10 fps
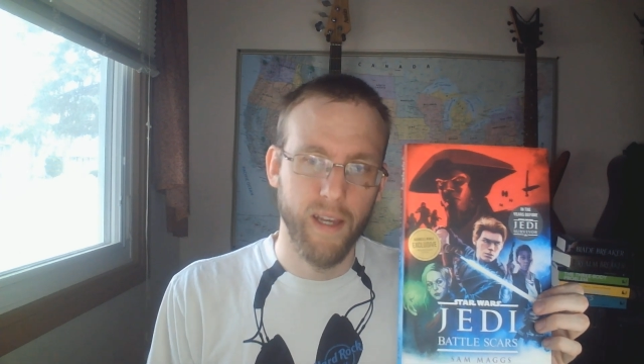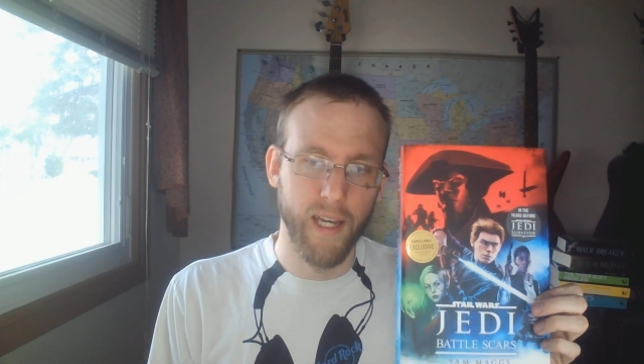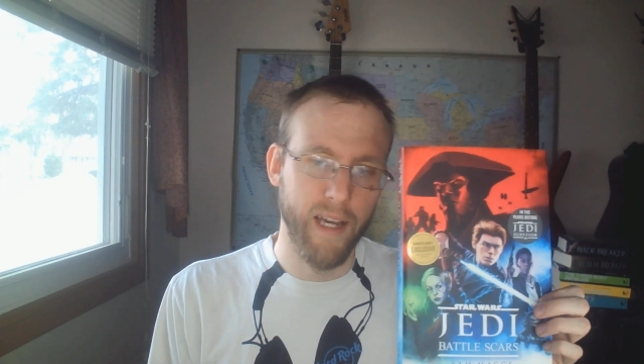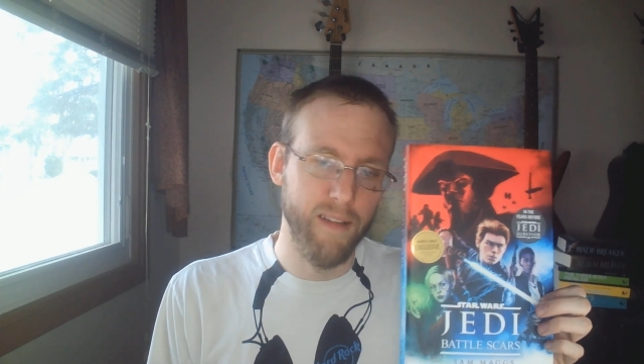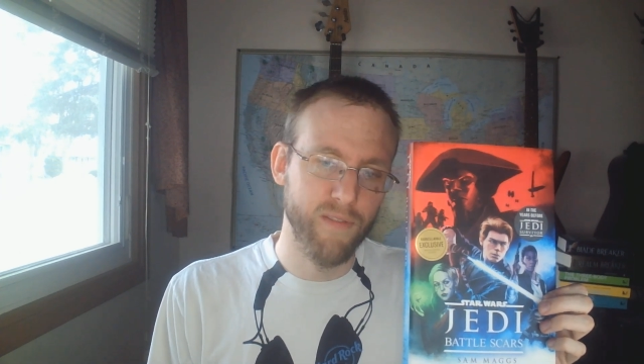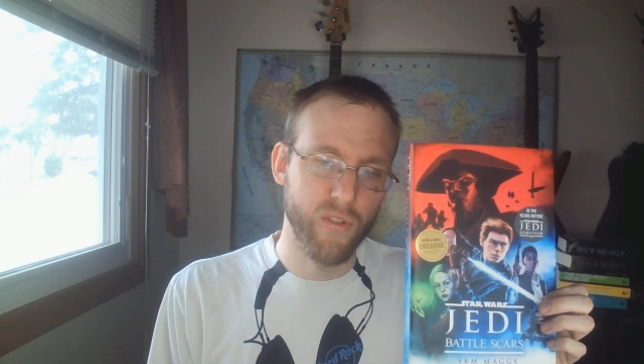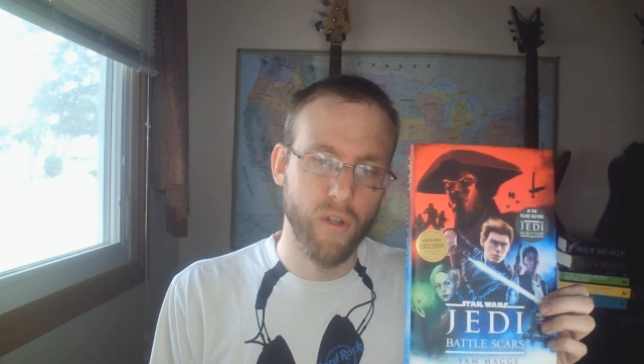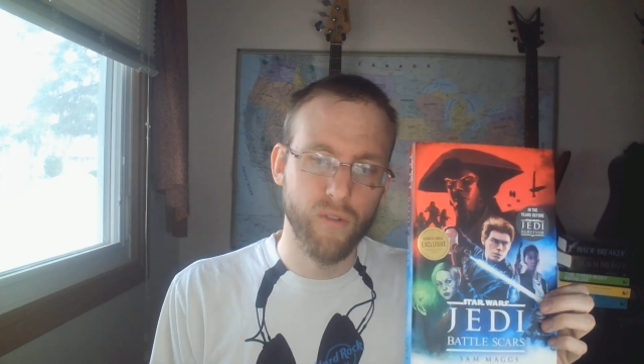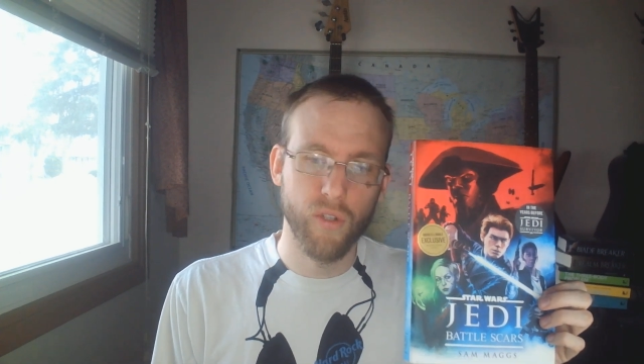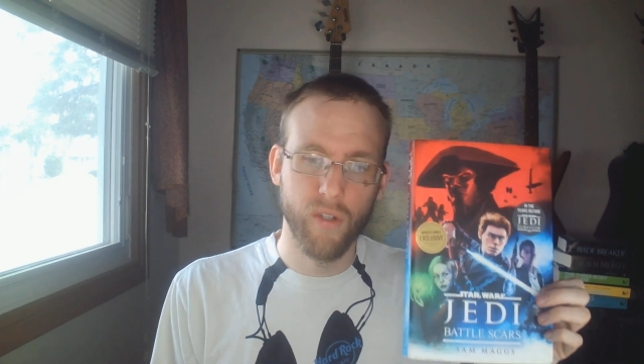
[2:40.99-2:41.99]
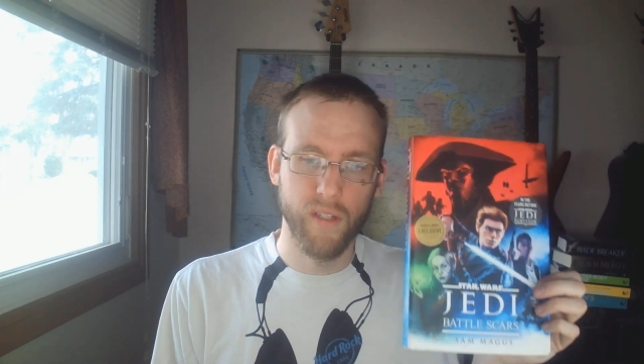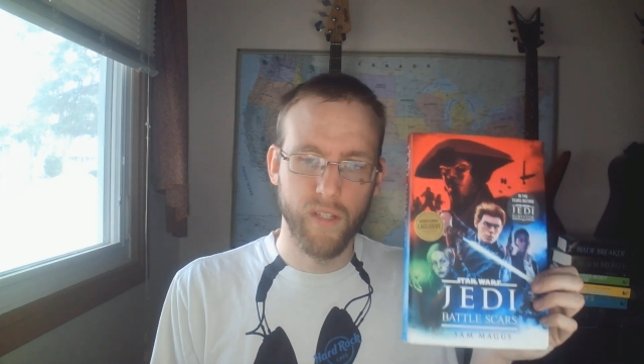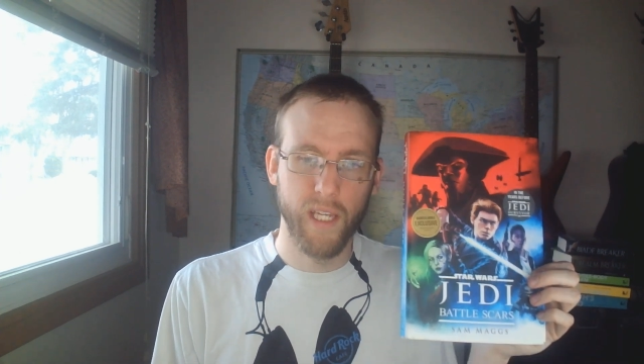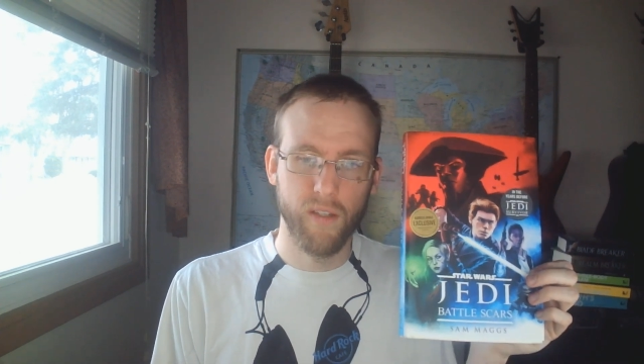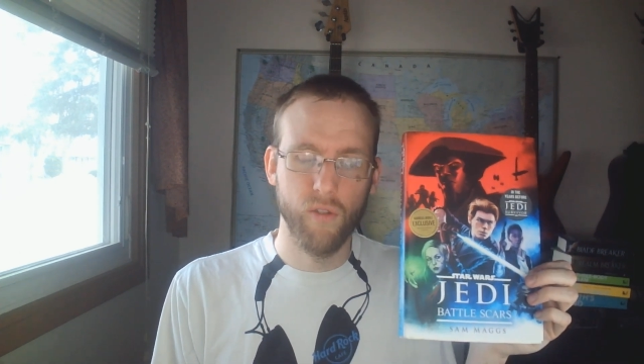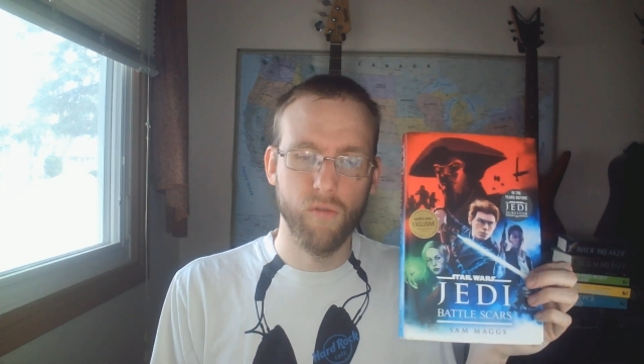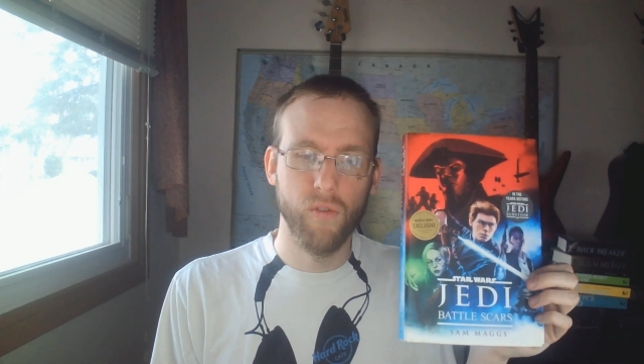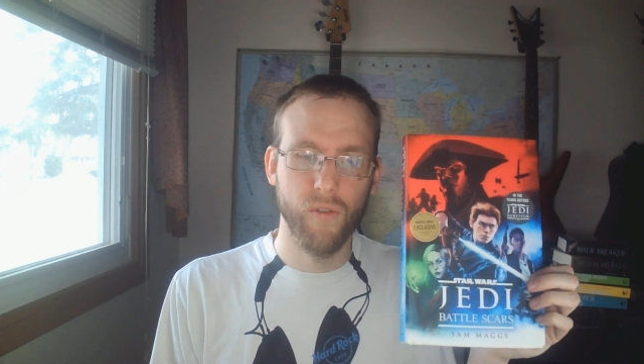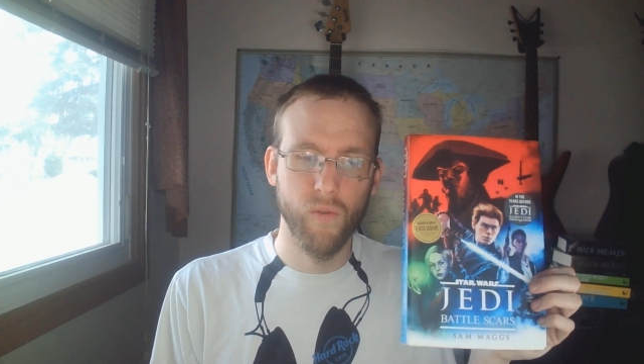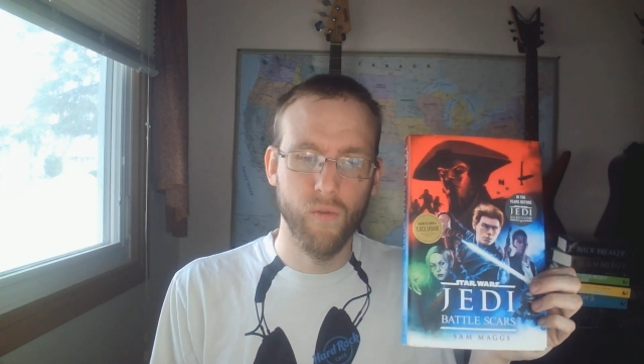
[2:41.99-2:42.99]
uh, so it shouldn't take you
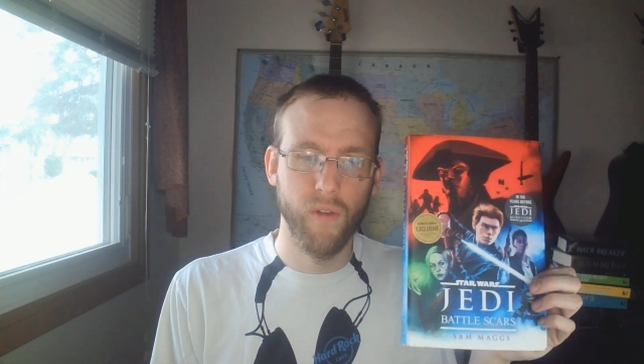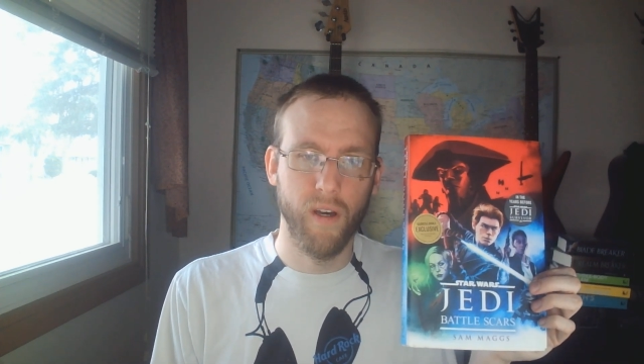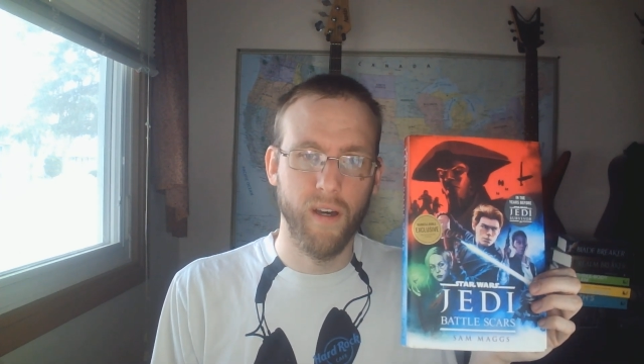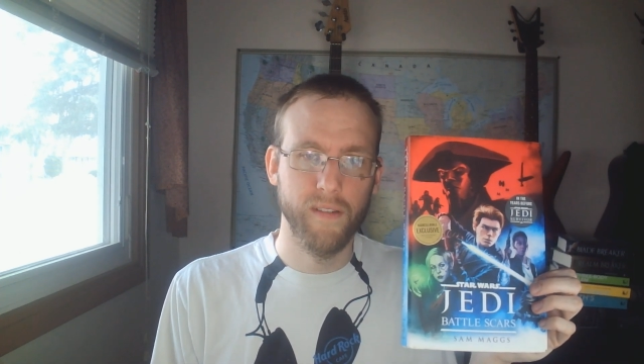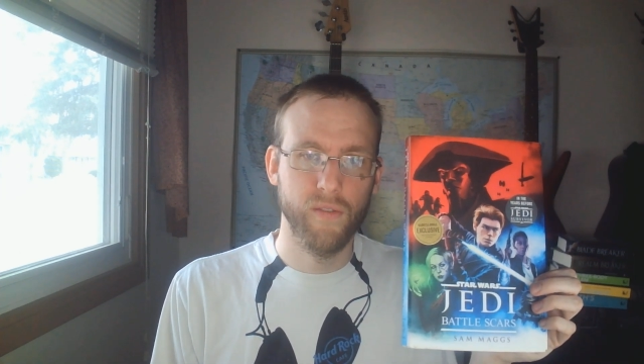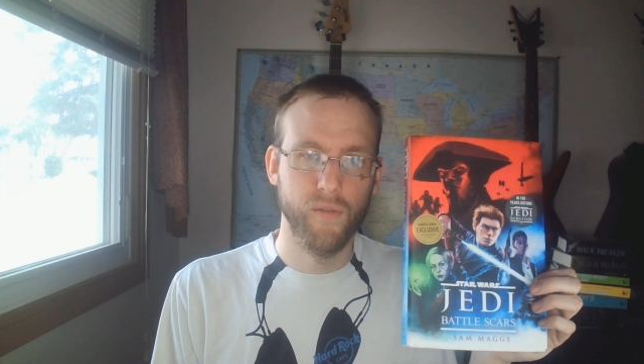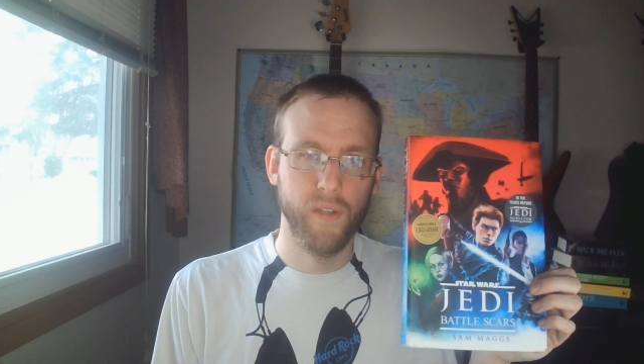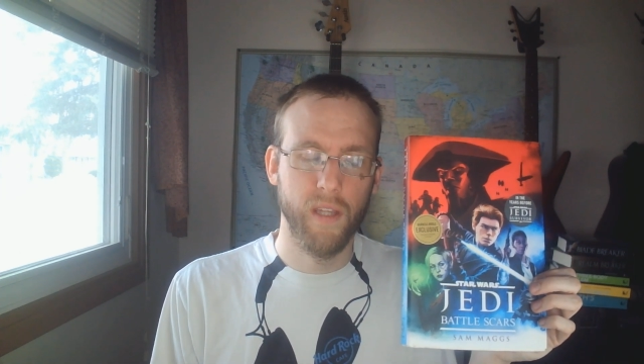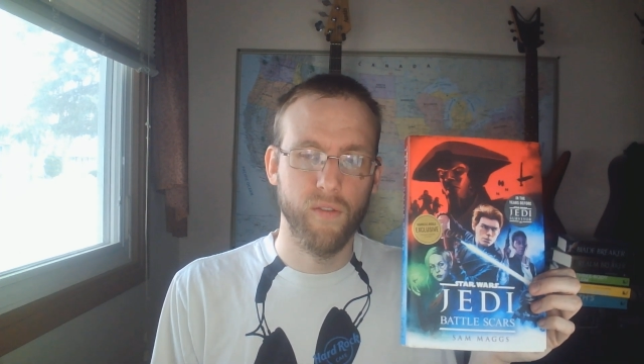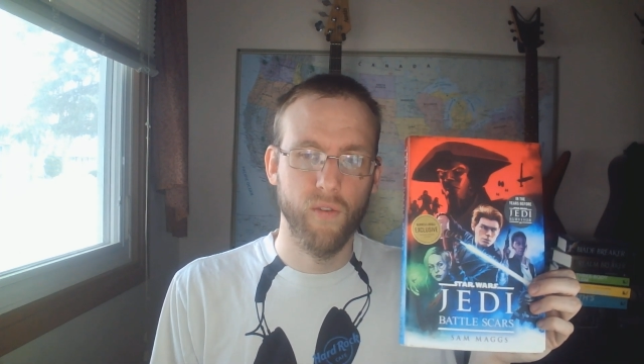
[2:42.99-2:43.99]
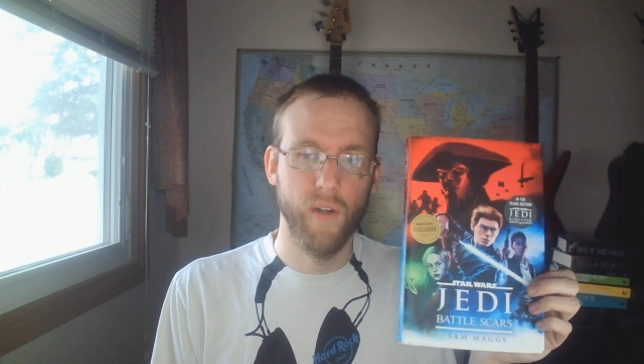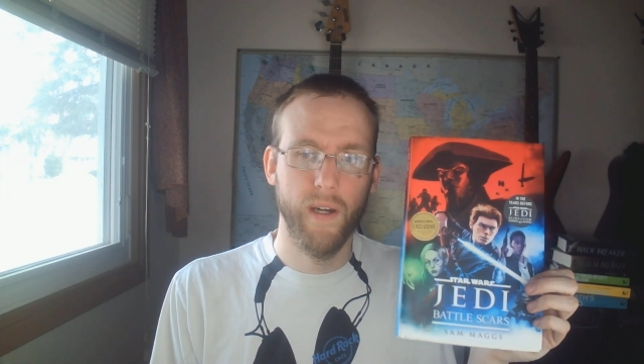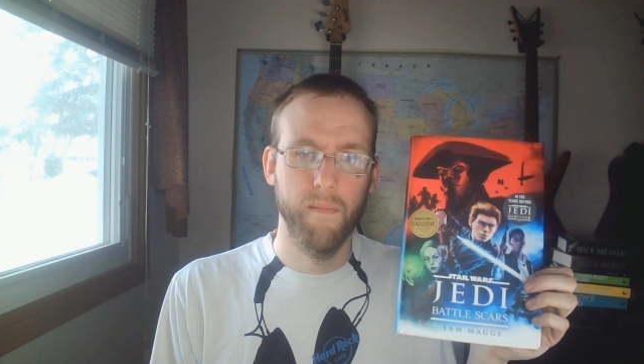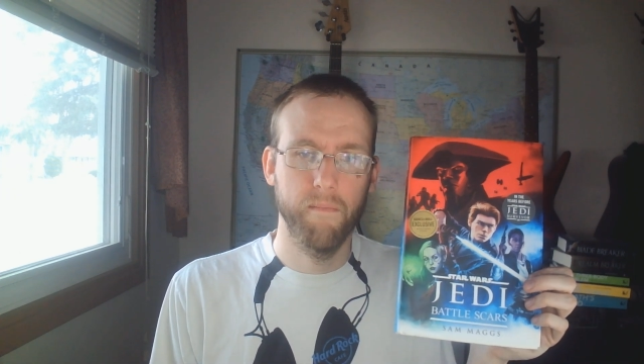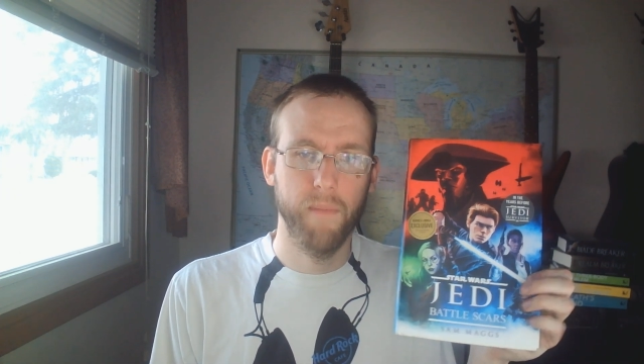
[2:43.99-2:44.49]
too long to get through it,